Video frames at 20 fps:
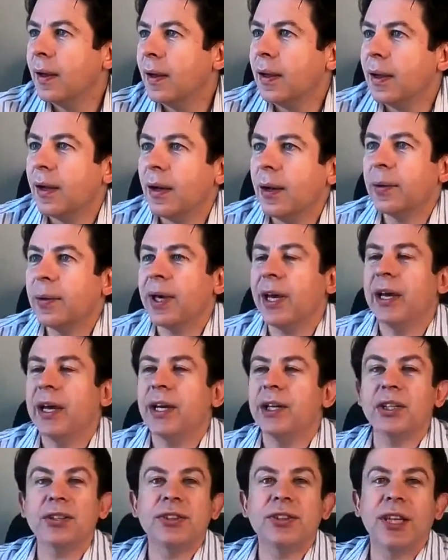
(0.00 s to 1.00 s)
Okay, I
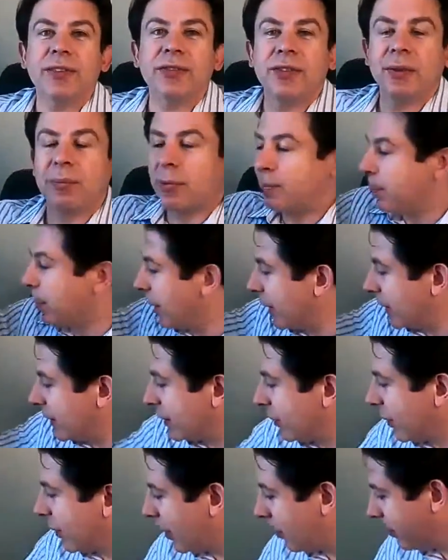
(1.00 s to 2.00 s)
just left some
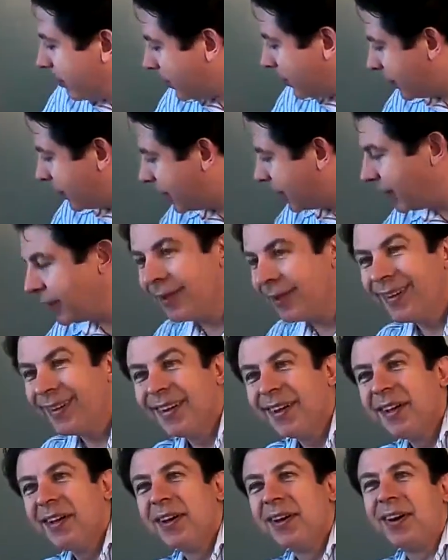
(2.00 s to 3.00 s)
breadcrumbs
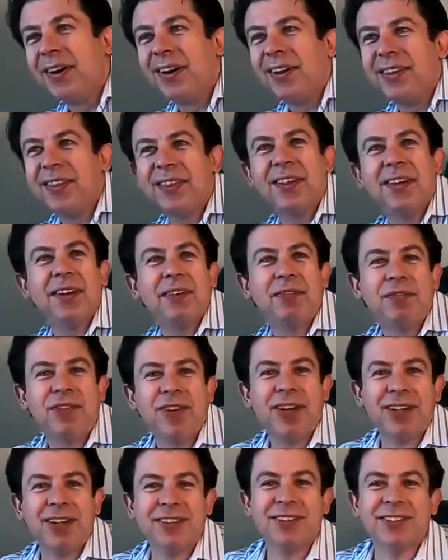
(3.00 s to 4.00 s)
on the
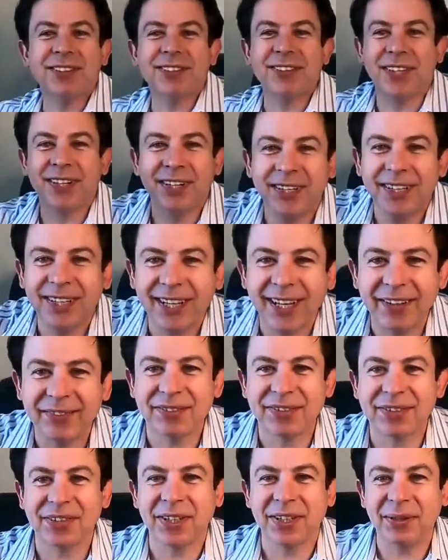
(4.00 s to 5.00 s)
false start live
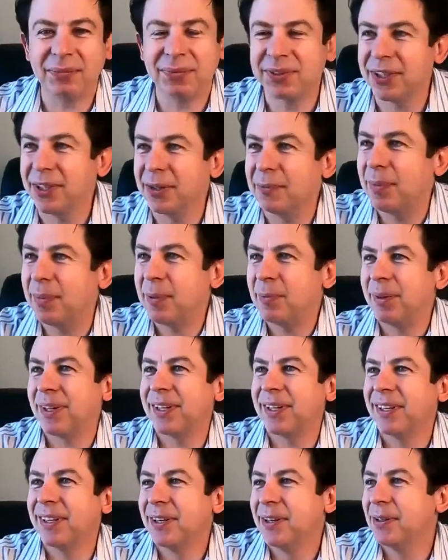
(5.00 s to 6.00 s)
stream so that people
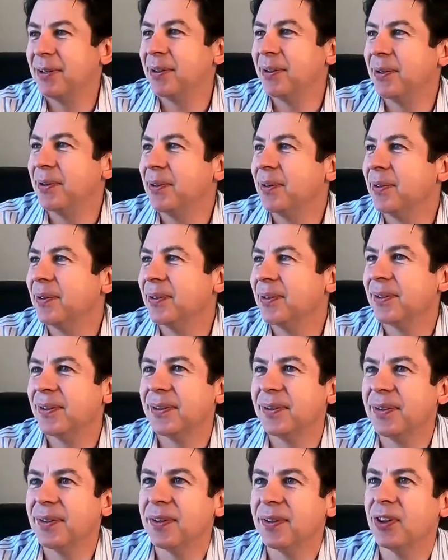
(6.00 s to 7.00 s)
who
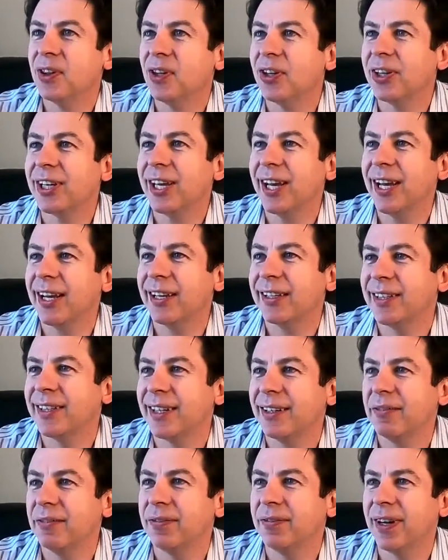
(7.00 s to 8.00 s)
look at it
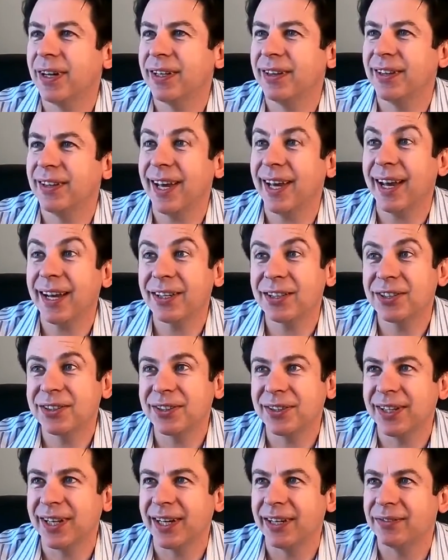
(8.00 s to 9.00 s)
can find the
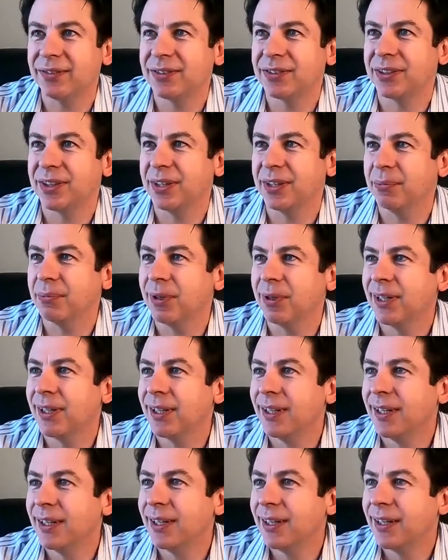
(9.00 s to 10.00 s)
actual live stream.
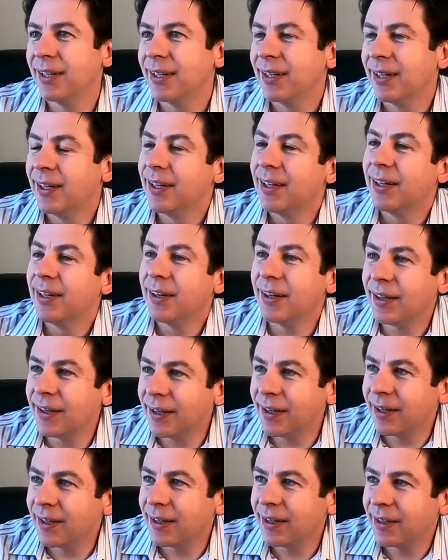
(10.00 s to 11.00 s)

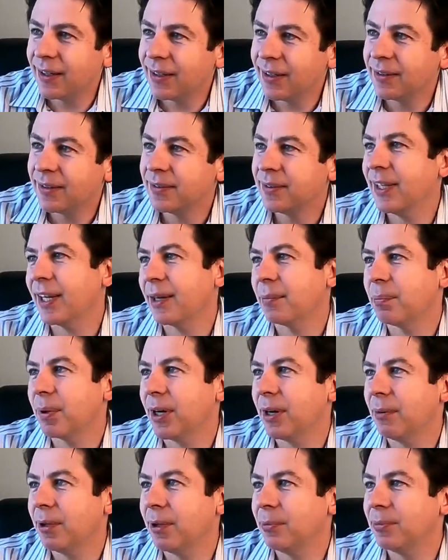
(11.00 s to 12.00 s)
Tech
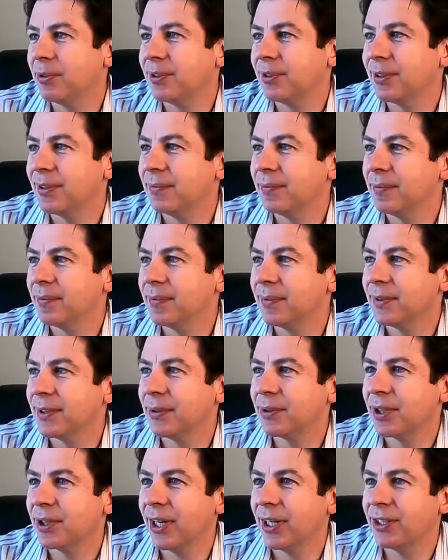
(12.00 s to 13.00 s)
problems. So
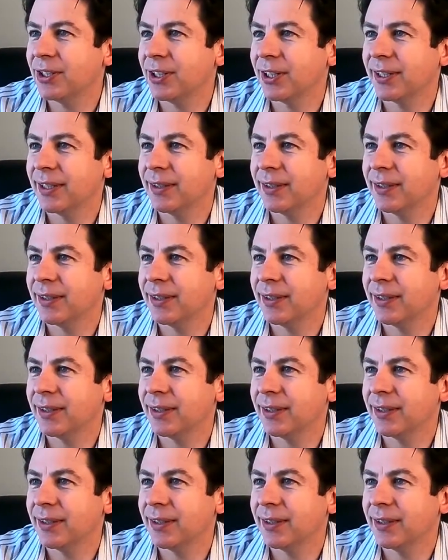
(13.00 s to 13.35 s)
tragic.